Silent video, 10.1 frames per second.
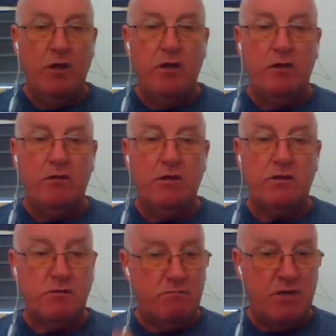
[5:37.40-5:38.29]

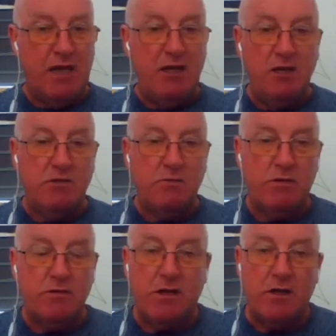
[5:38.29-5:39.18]
It's 10 years worth of
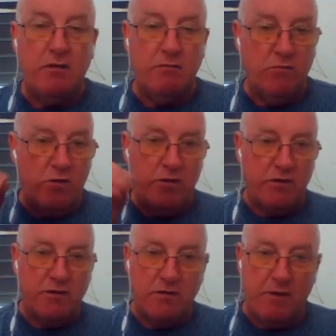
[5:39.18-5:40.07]
study gone into
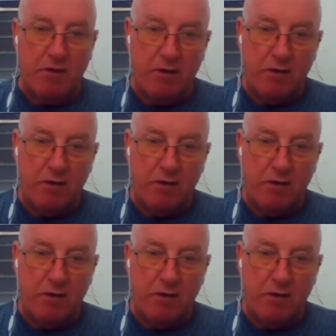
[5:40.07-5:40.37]
this apparently.